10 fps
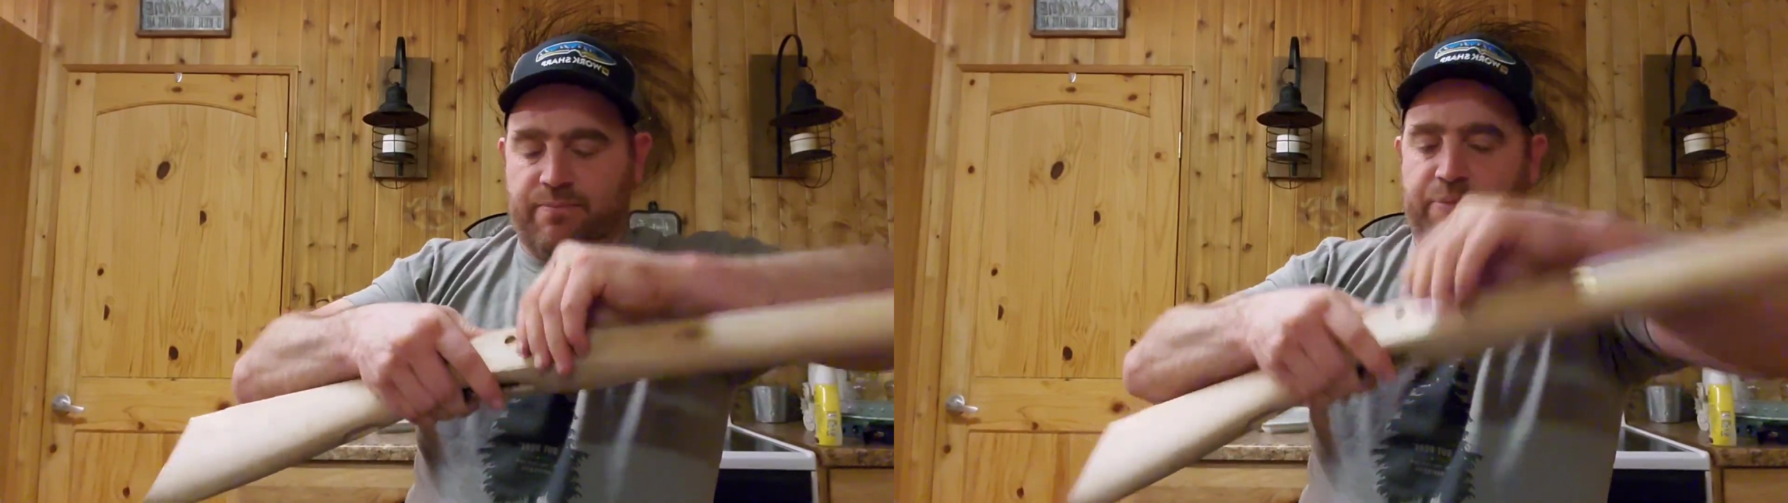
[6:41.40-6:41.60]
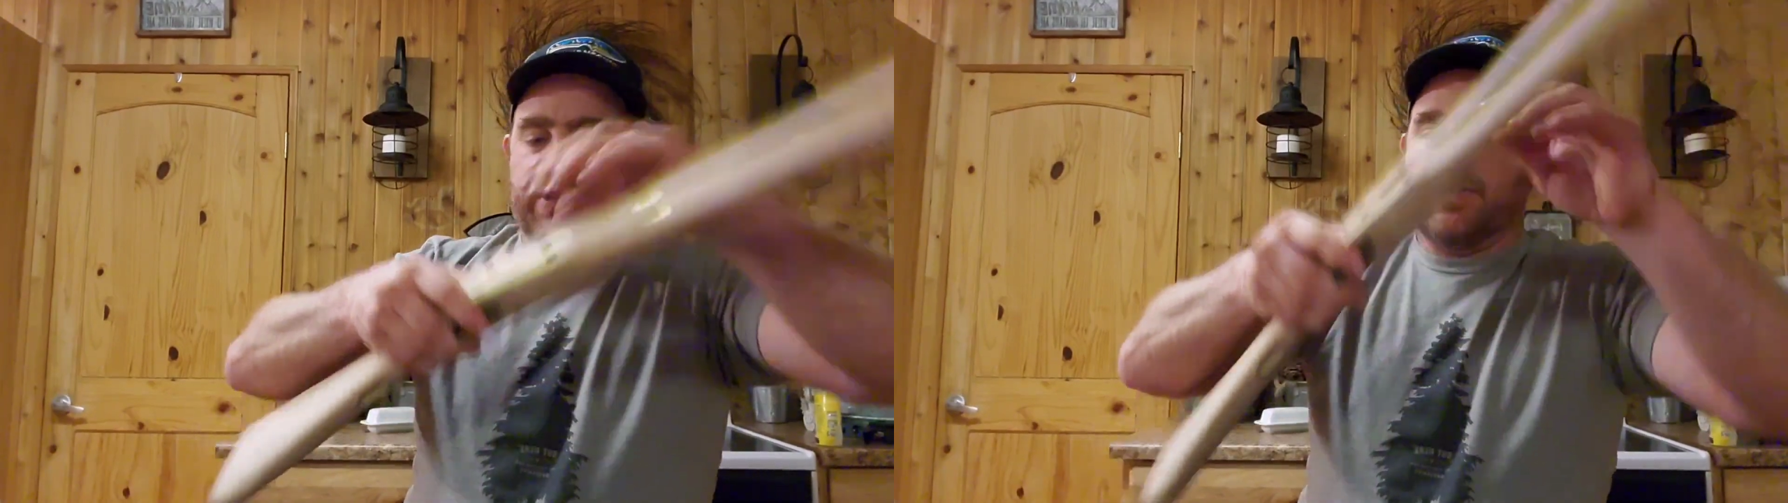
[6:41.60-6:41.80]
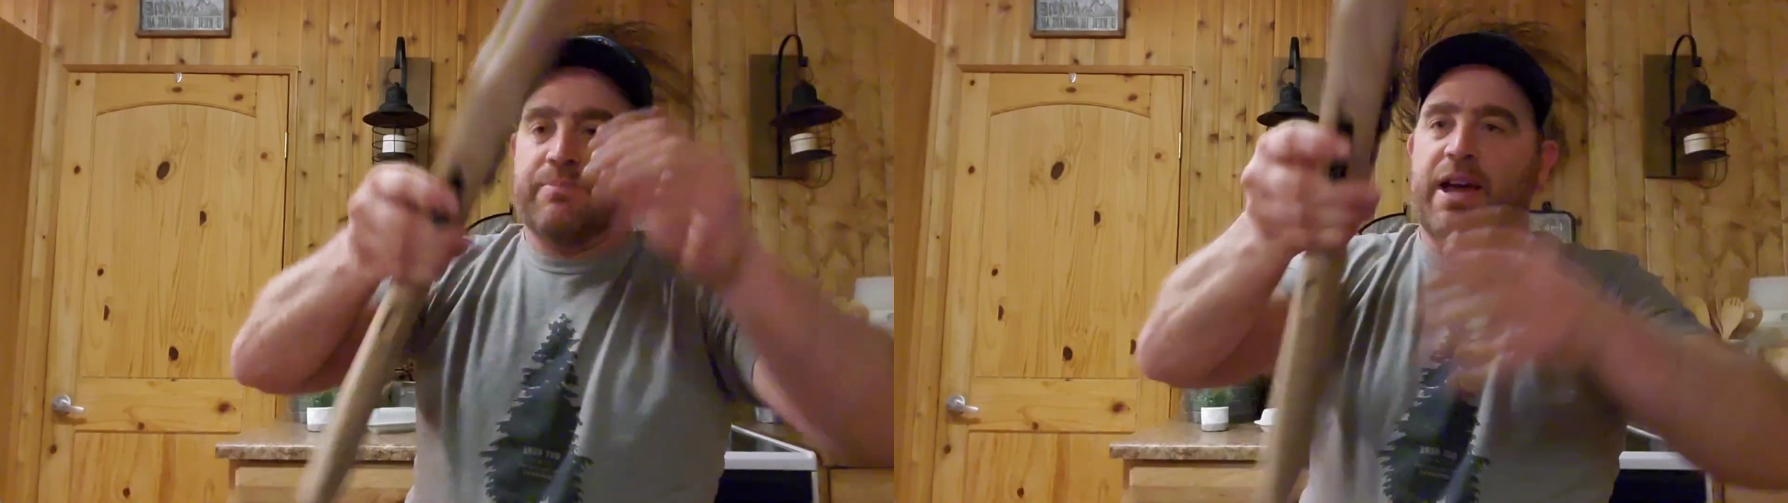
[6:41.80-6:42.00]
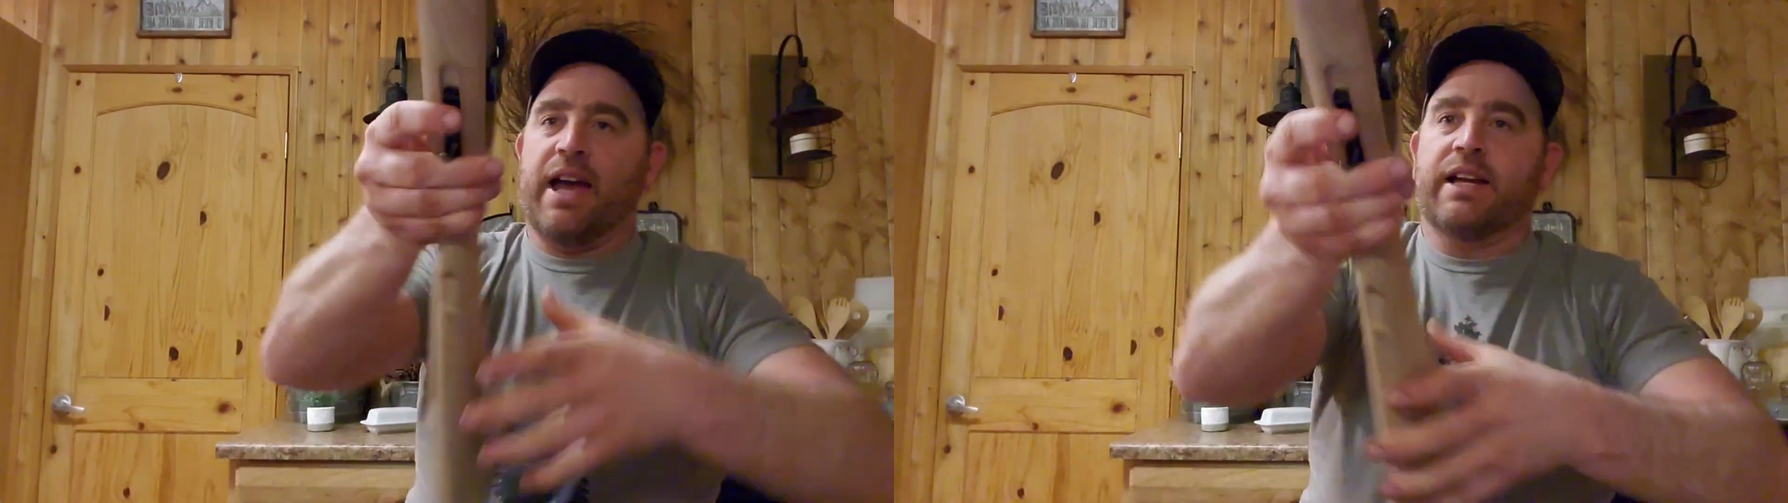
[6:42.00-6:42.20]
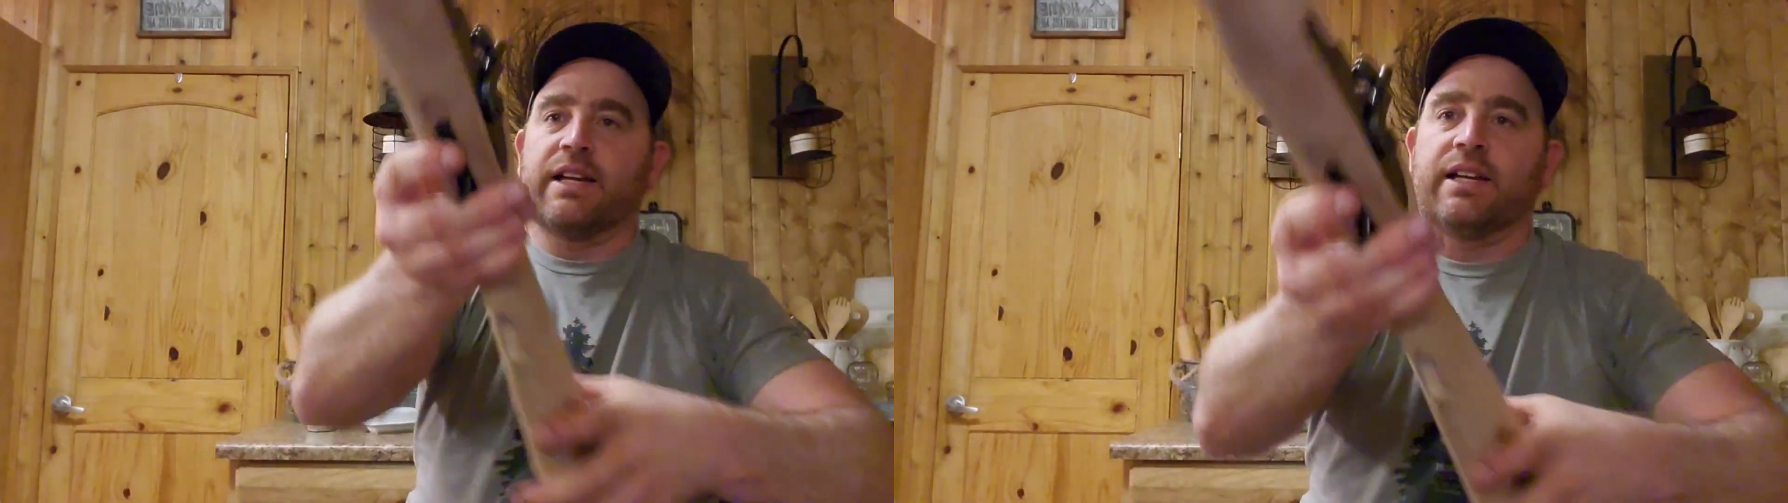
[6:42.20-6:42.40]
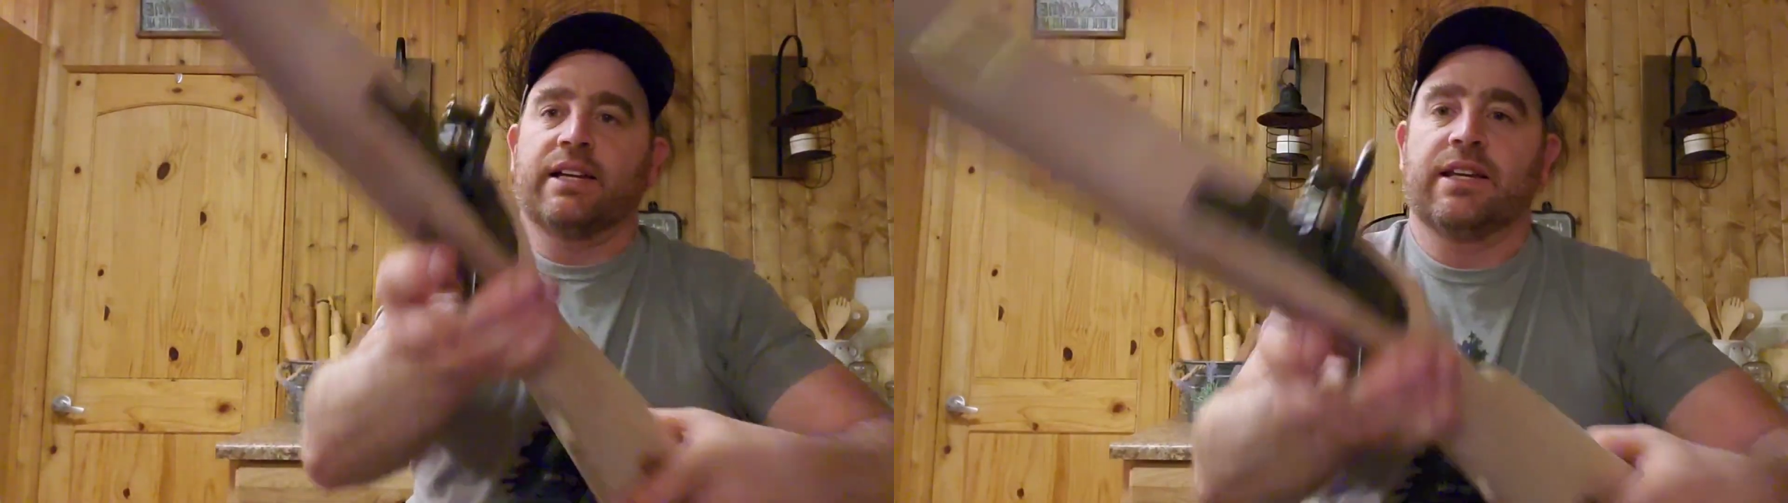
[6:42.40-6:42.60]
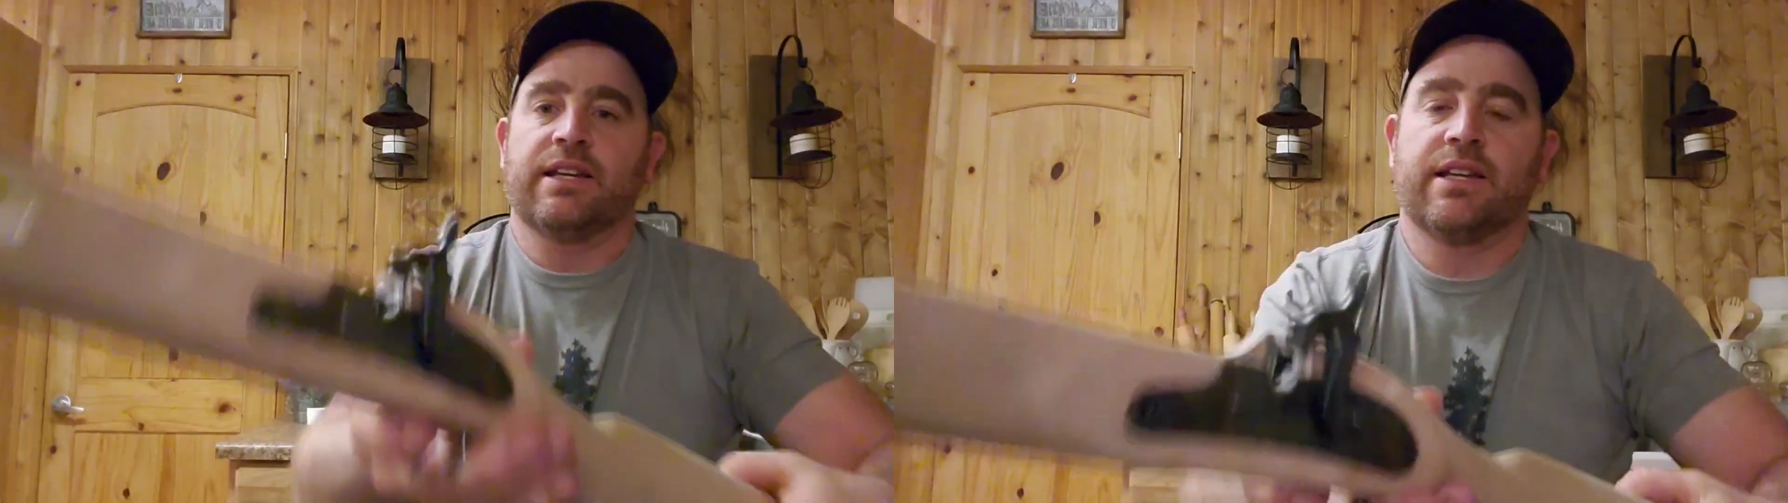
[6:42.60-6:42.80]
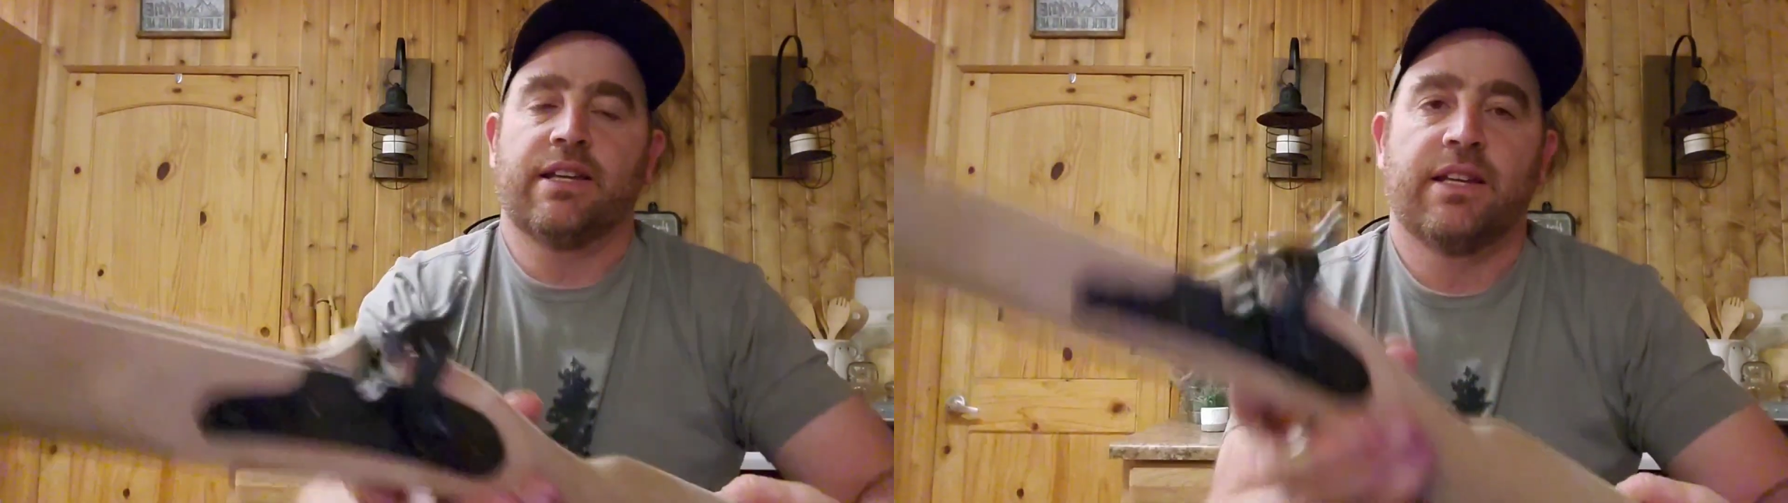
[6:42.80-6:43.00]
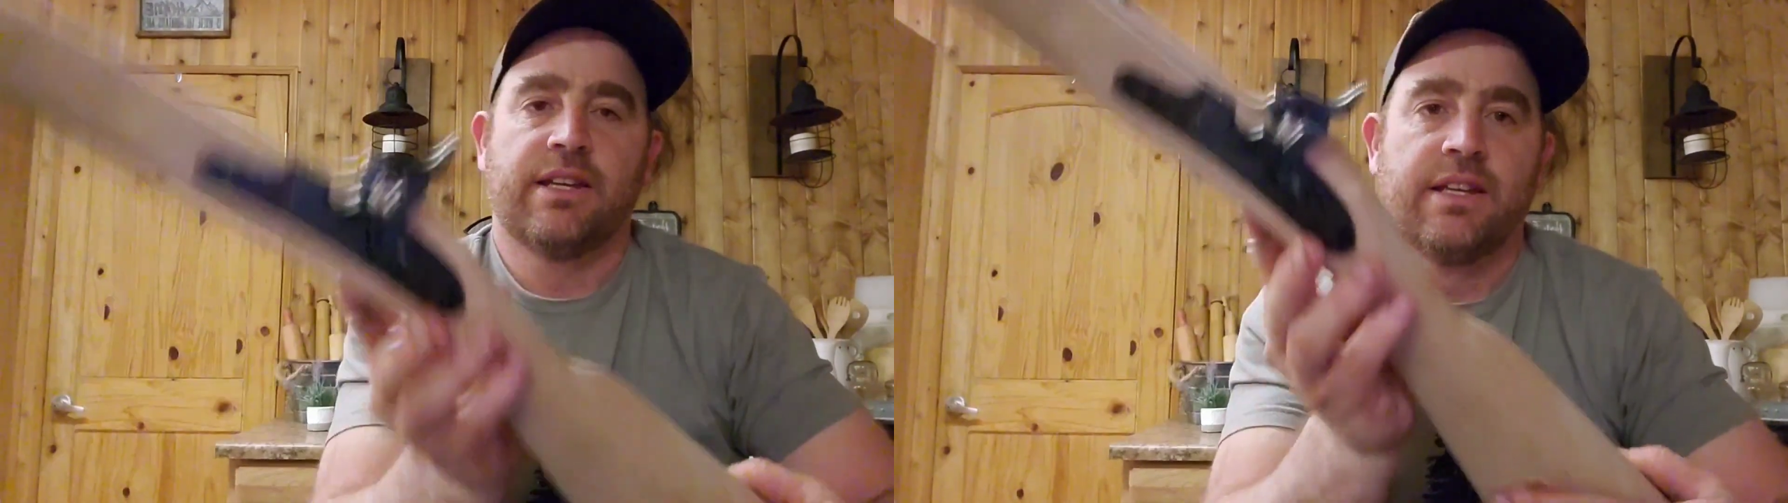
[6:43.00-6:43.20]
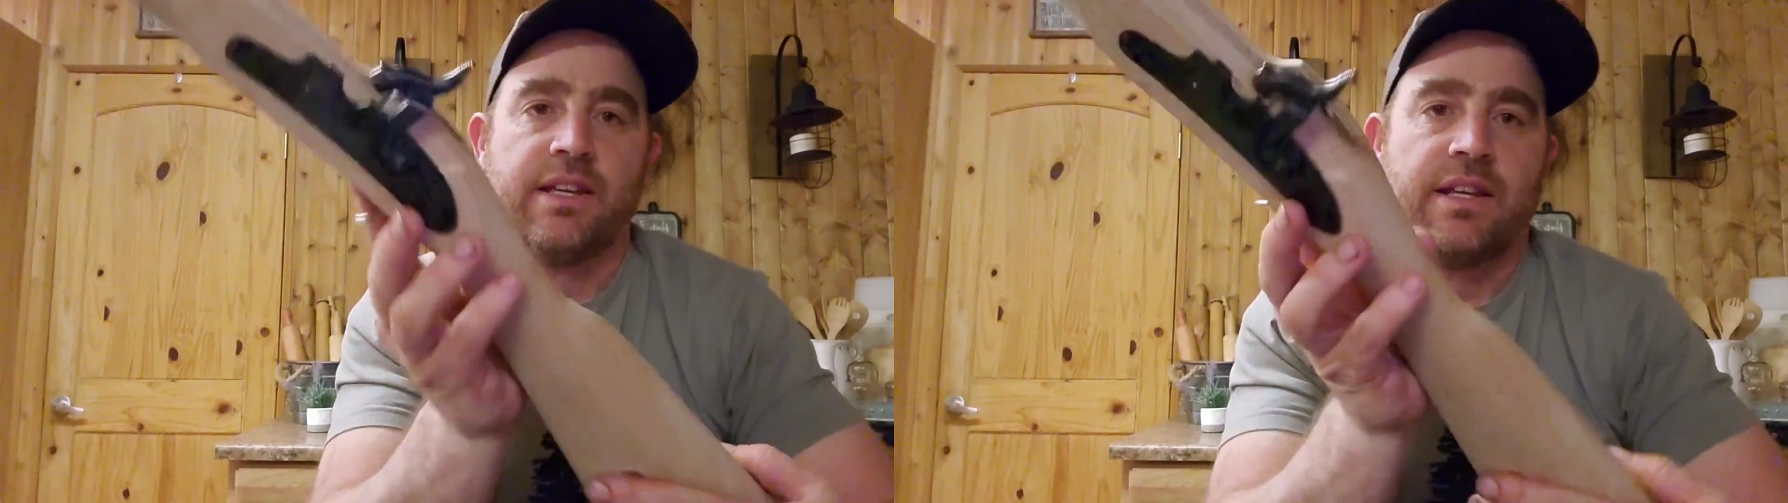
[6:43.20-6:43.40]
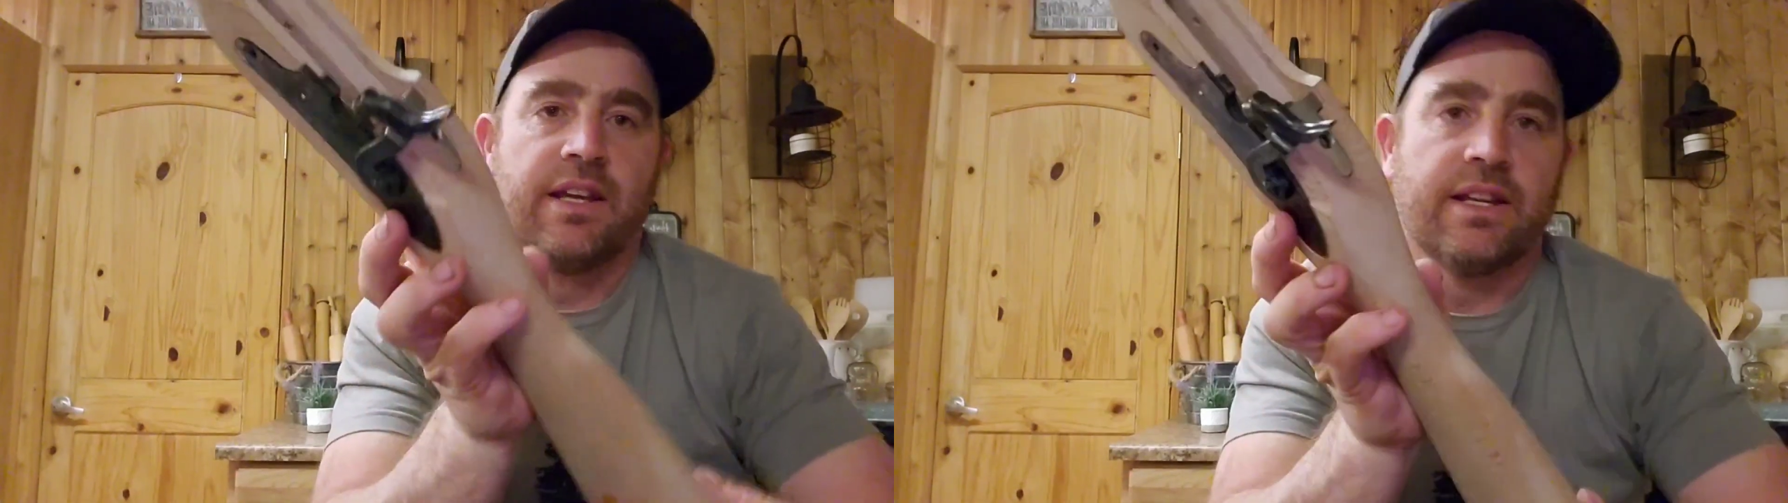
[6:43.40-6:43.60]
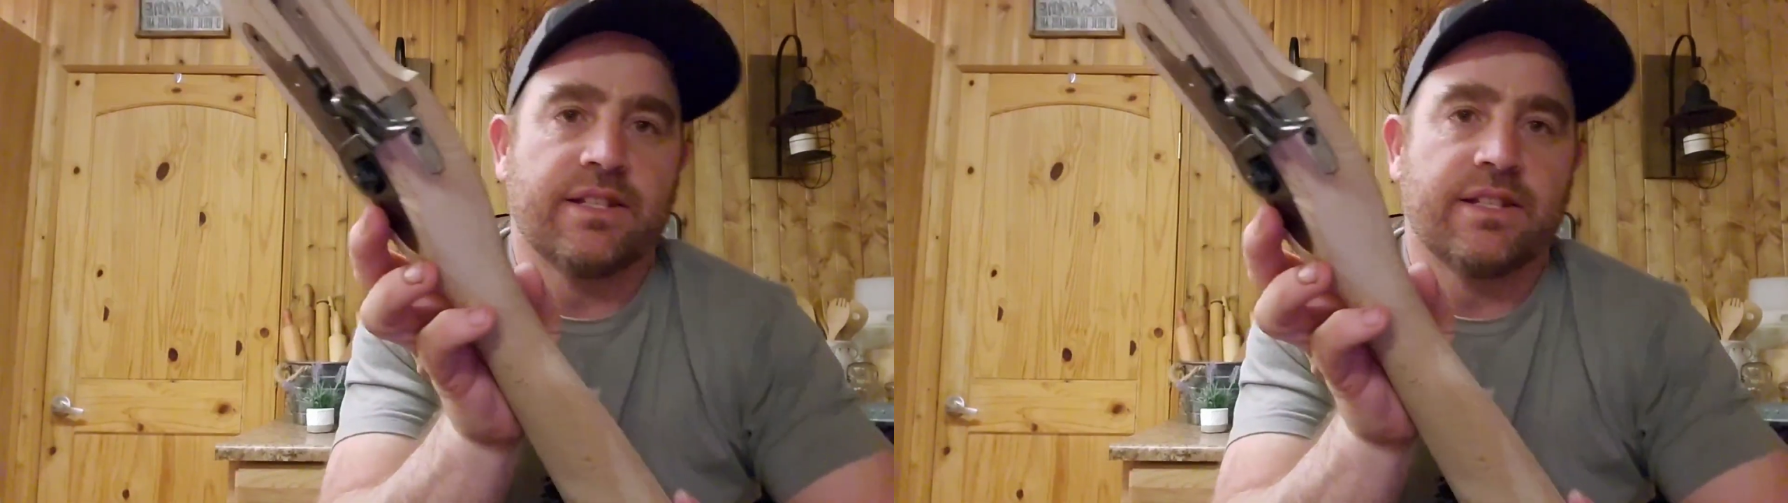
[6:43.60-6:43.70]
push it back, and